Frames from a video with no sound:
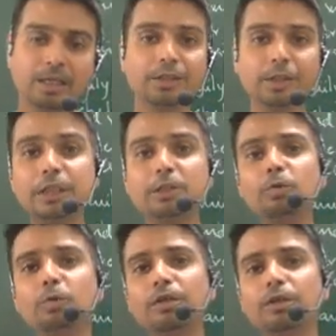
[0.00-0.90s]
You need
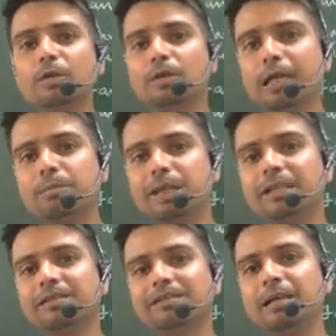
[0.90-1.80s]
to play
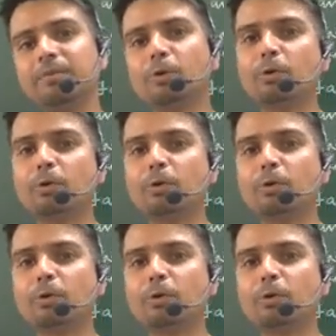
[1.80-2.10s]
the same